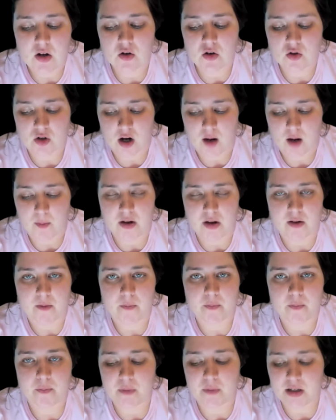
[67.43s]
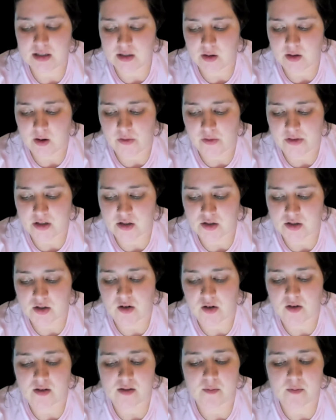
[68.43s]
trauma, mental health
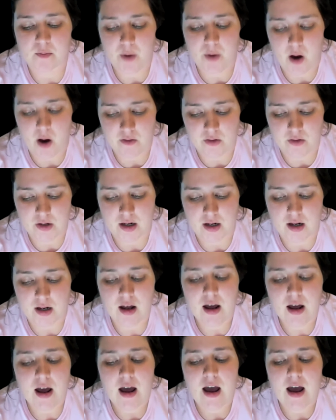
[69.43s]
concerns, poverty,